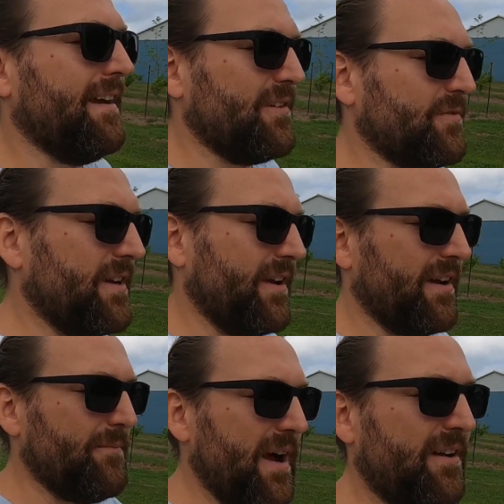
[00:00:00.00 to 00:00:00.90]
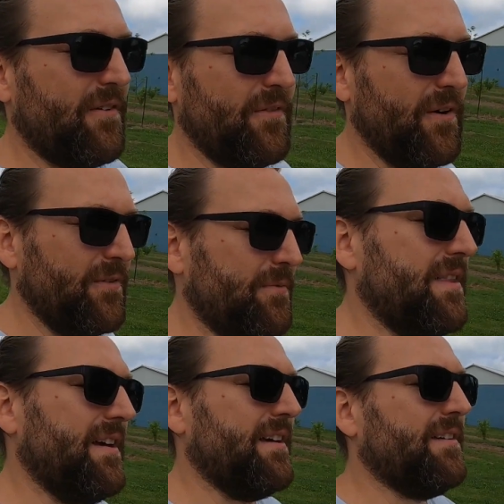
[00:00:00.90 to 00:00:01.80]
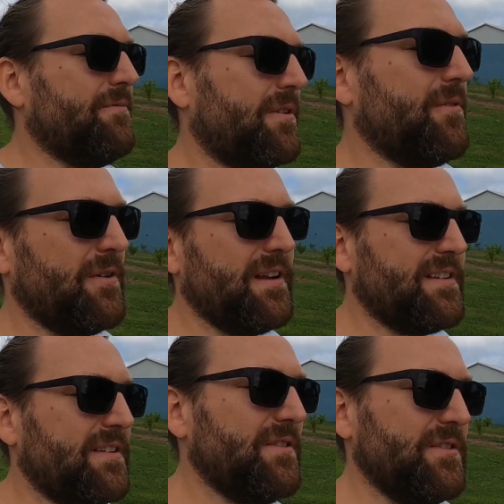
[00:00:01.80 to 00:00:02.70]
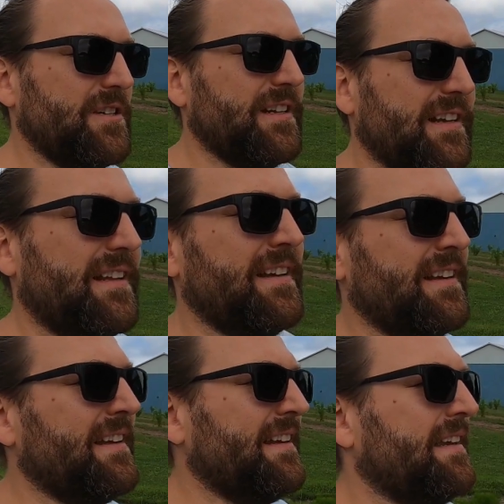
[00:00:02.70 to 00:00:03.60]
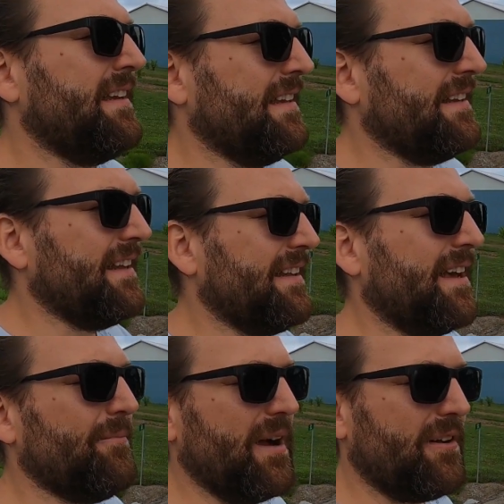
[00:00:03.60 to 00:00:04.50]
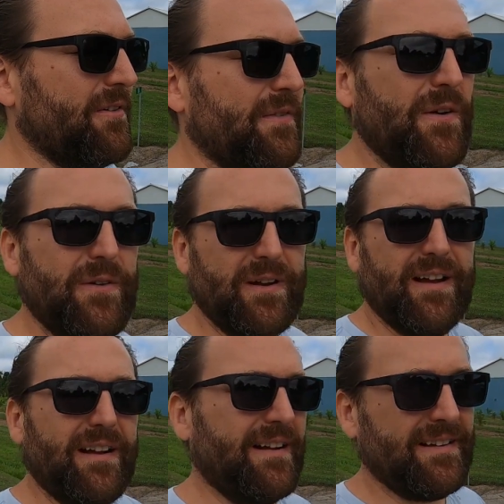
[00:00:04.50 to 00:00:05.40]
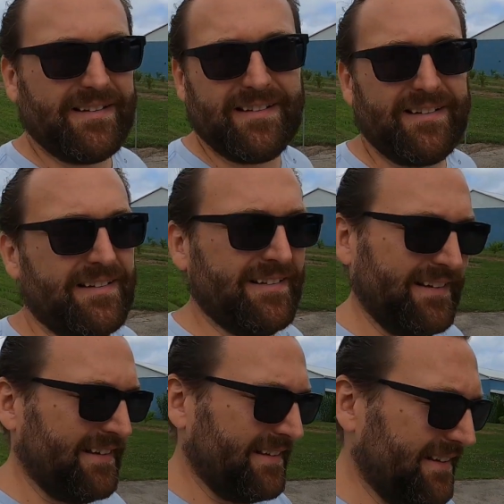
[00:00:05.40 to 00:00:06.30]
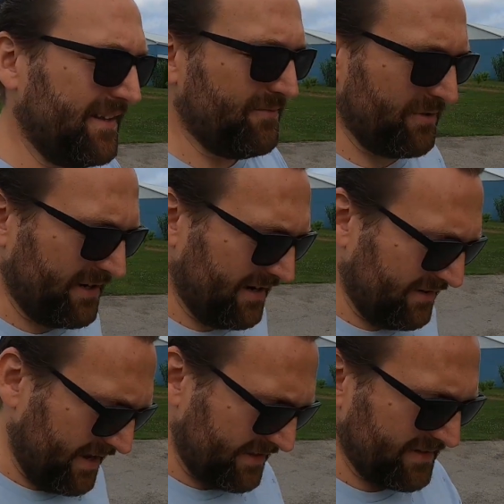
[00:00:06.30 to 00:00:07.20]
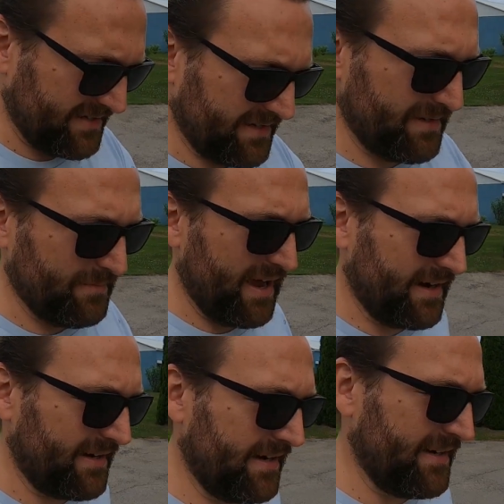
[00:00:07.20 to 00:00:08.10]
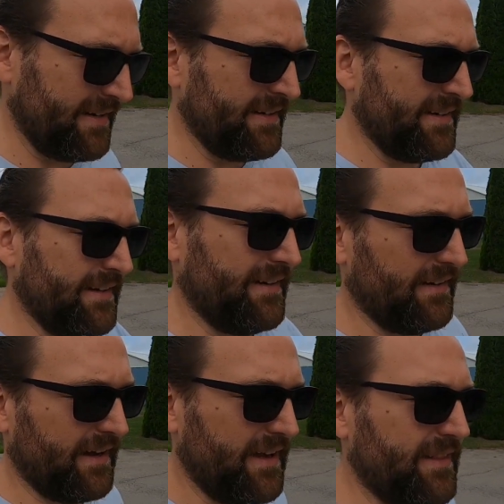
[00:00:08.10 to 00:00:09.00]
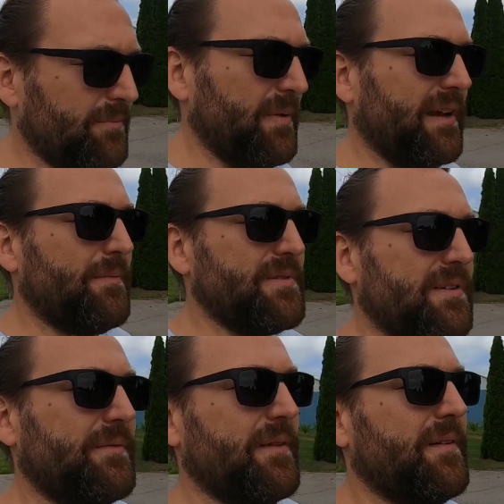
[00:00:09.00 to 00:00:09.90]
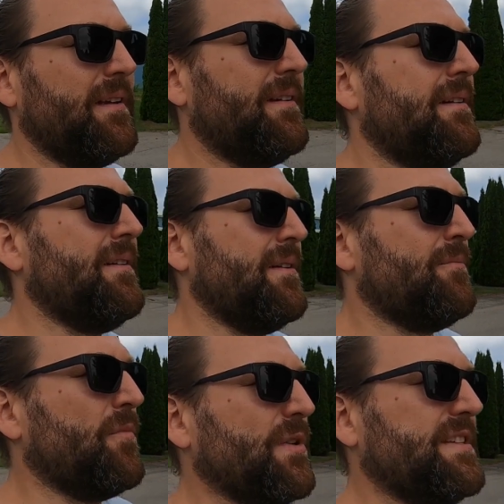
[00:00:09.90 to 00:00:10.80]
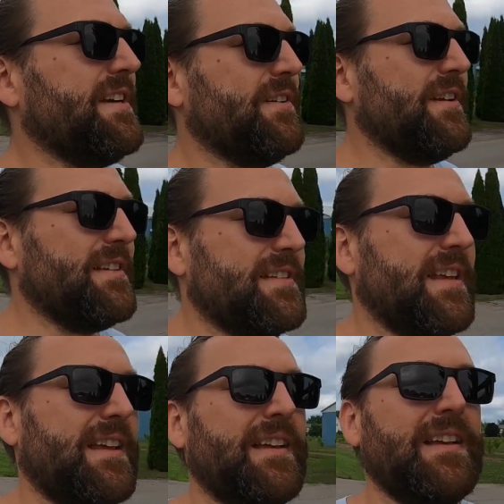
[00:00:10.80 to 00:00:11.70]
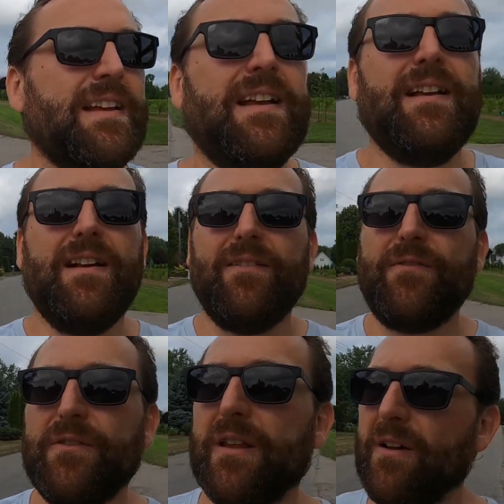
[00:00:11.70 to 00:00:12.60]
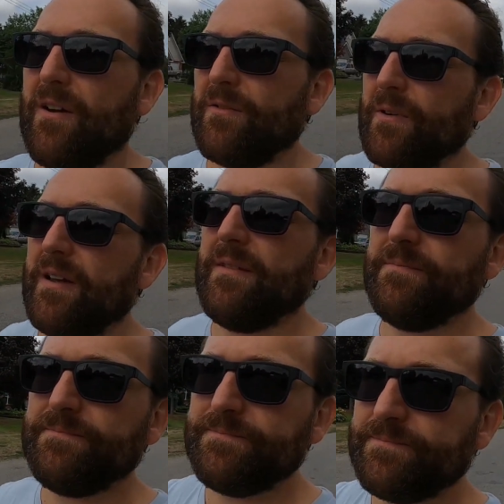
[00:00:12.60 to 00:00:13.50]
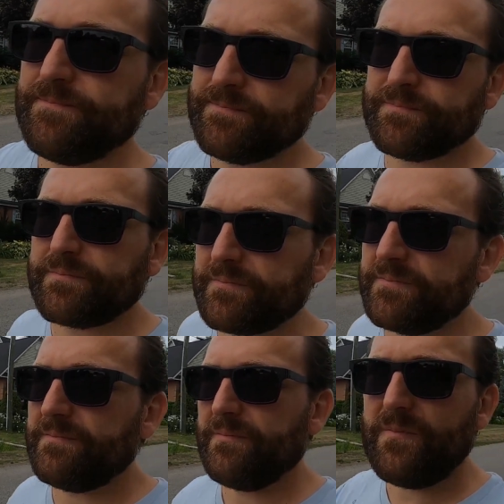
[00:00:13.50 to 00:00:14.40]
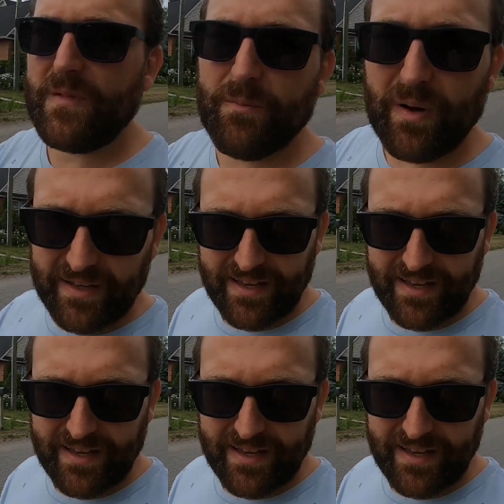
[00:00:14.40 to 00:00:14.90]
was working on a microphone with a recording solution, and then that microphone didn't work out. Had to send it back, and I need to pick up something more serious for the long run. But